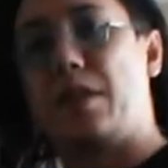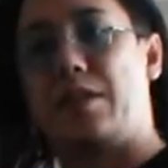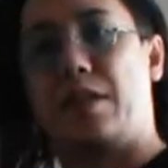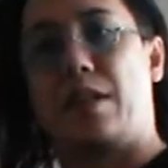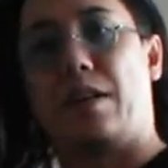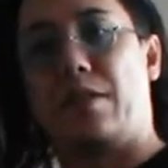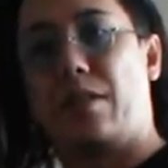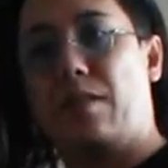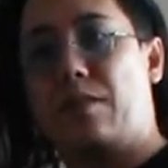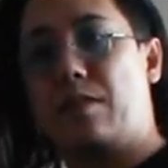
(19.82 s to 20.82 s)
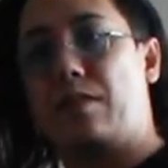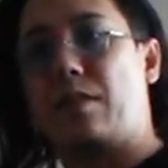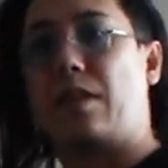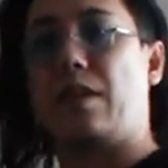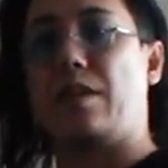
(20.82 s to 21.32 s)
you guys to get out there
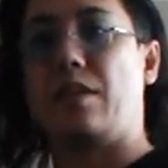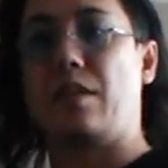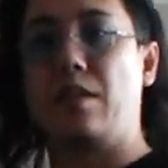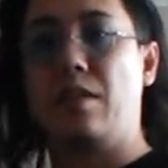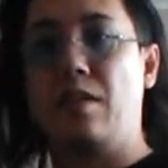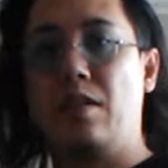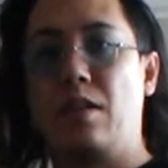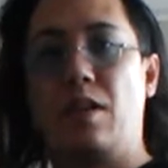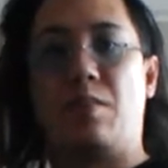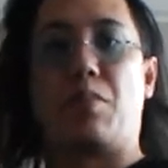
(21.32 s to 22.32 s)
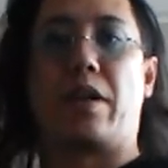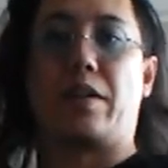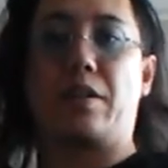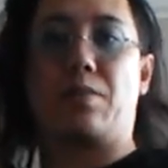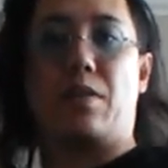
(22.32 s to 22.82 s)
and uh,
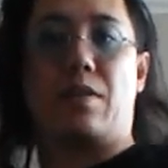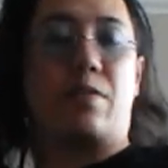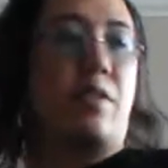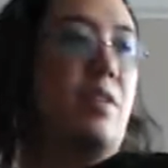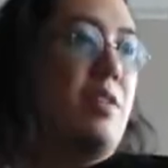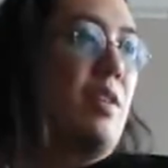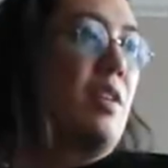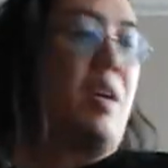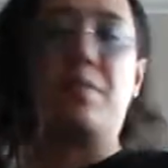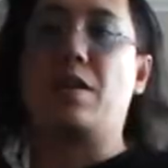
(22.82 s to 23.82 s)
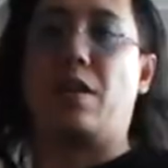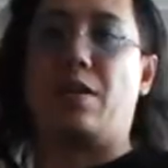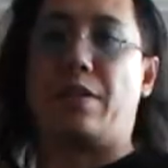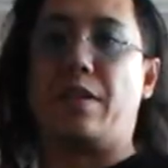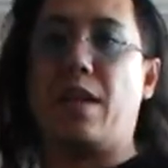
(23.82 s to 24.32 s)
practice whatever it is that keeps you
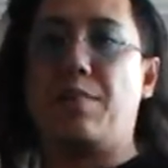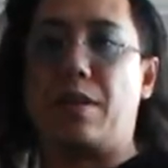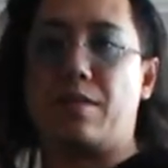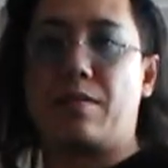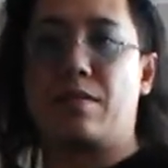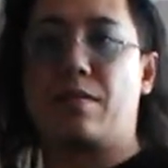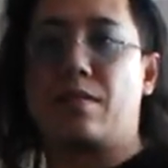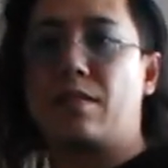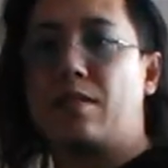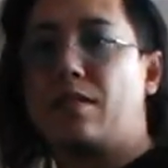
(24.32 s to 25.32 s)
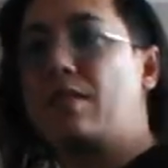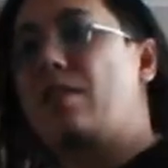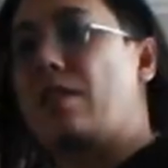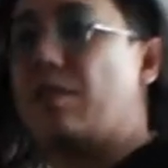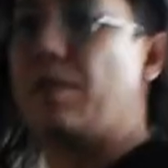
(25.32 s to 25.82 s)
healthy and happy.
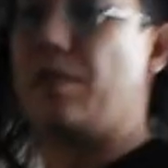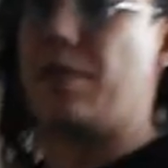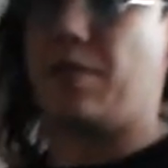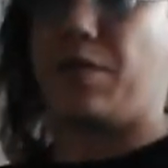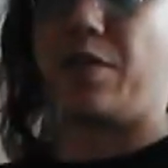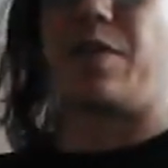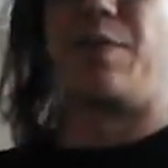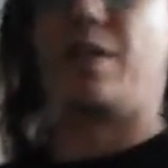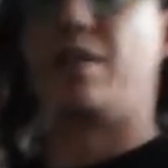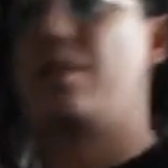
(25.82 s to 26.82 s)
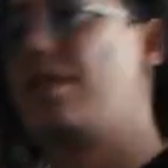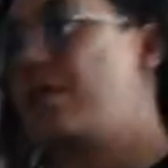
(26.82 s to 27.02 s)
Even if it is for just a minute.